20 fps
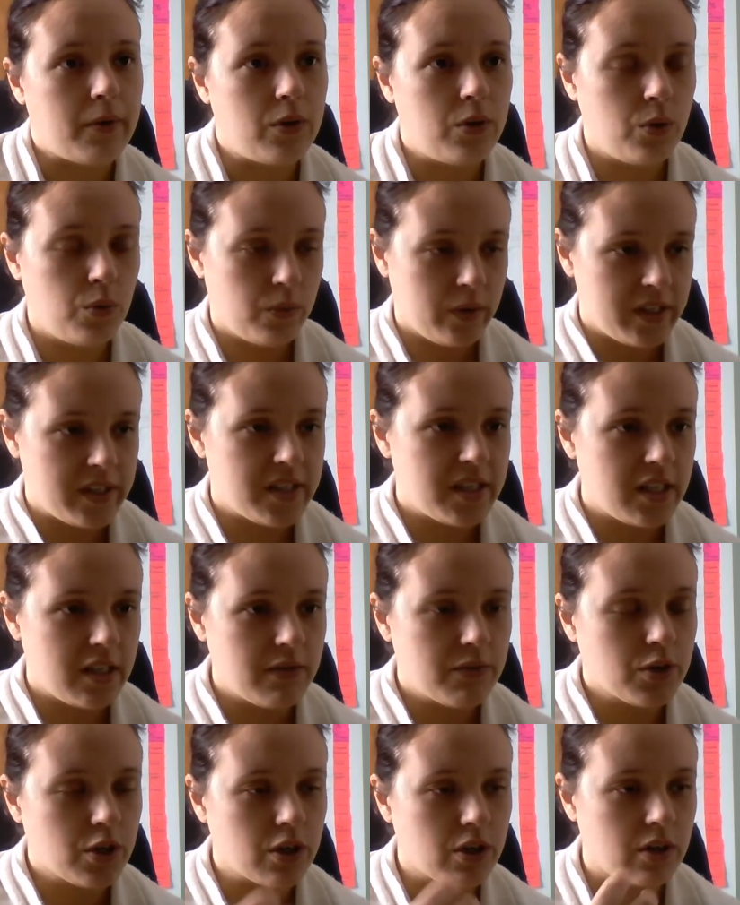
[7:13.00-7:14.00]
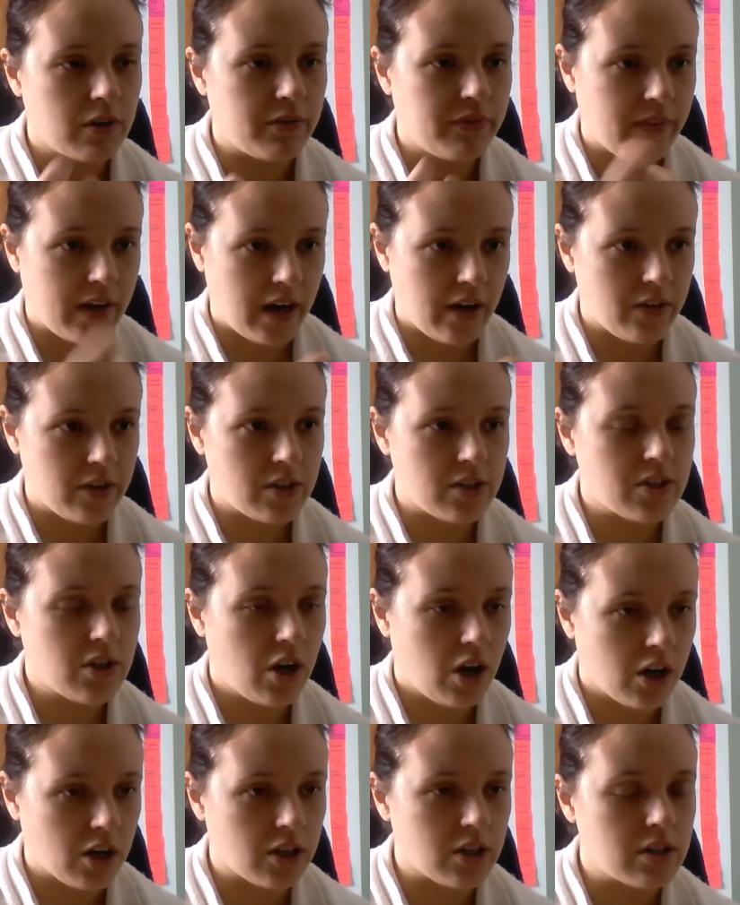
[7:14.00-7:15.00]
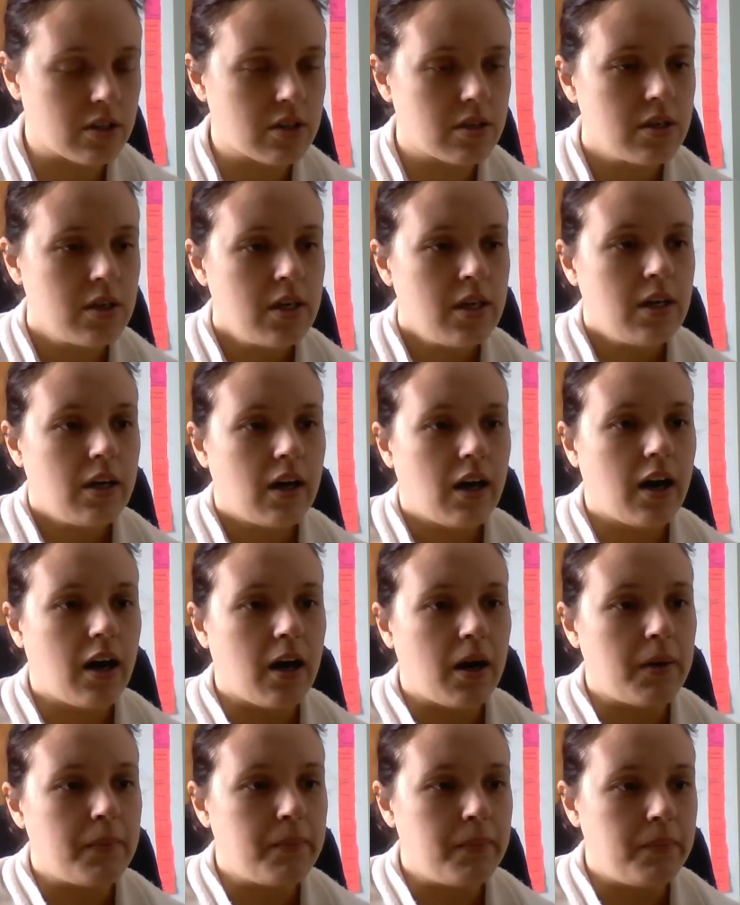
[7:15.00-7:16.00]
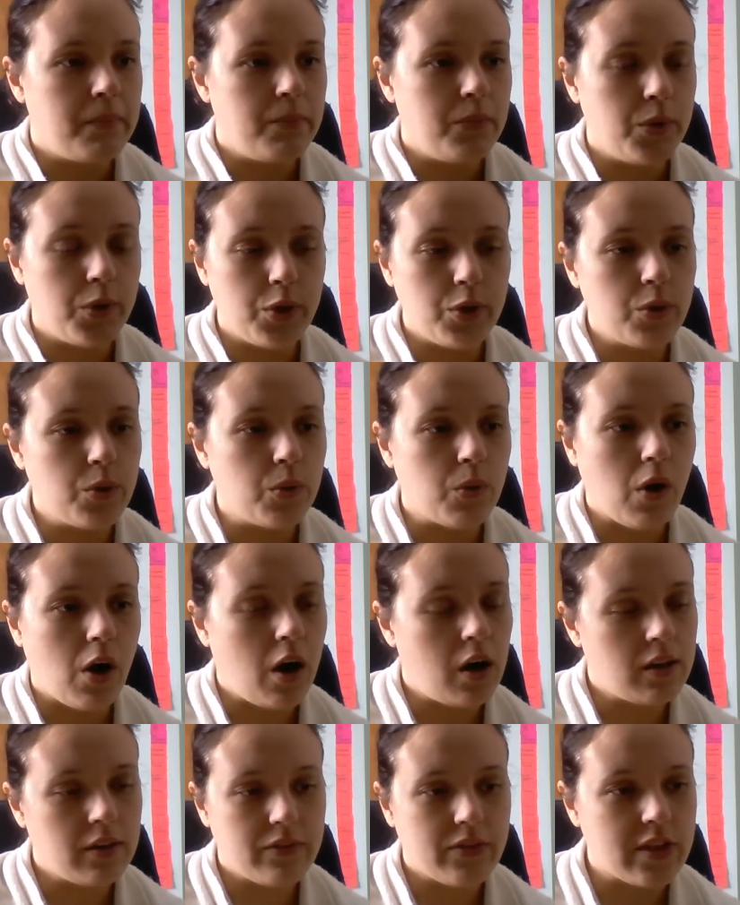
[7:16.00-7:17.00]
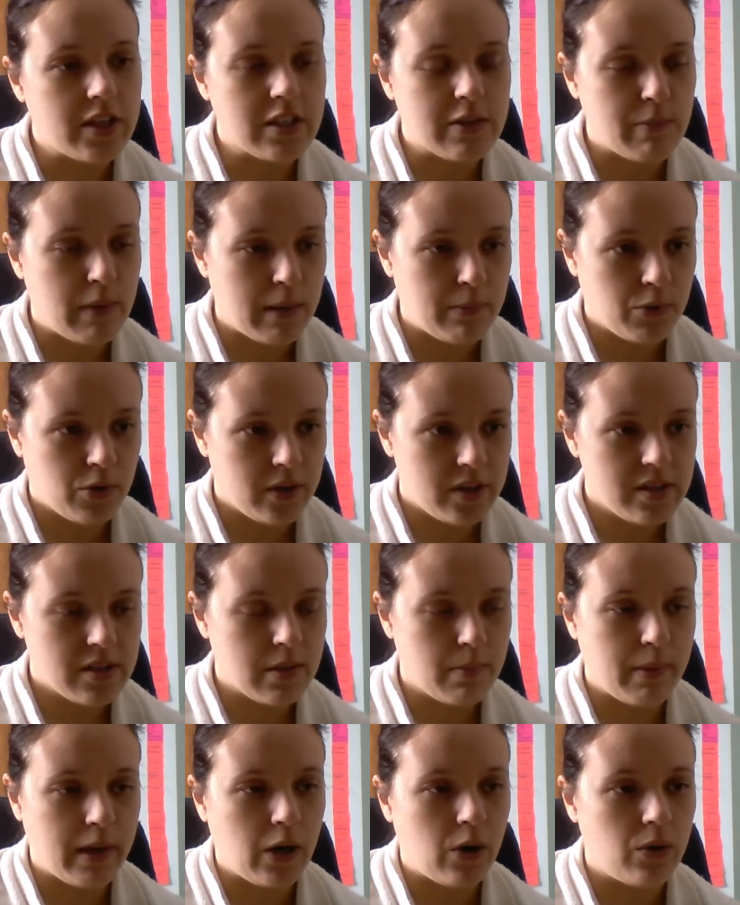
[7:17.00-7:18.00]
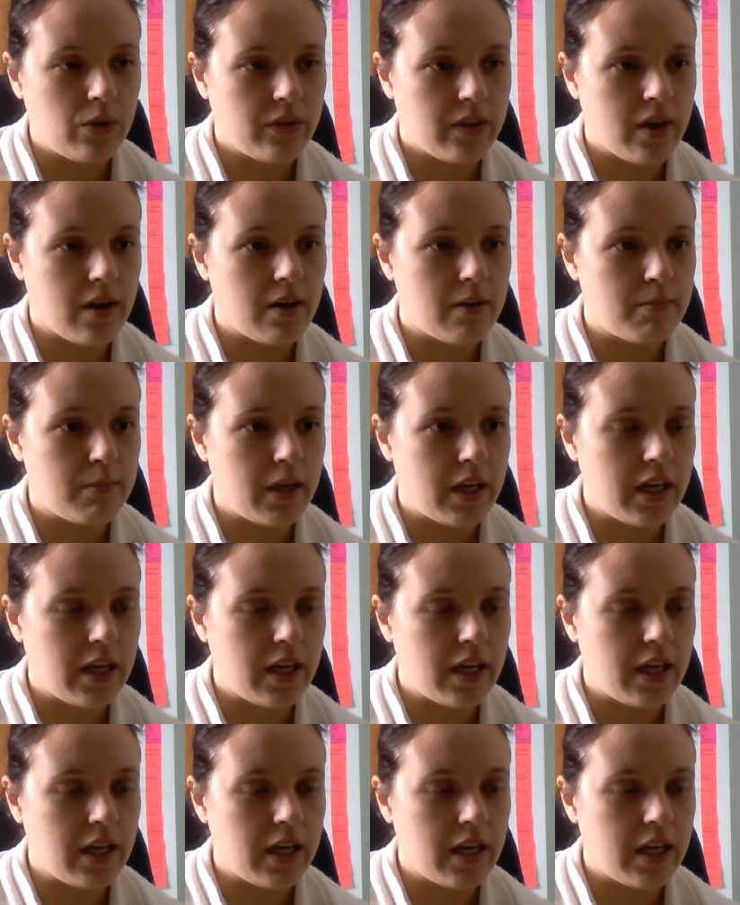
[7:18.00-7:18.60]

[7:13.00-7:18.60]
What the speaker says: who received her father's heart knew all of these memories about them.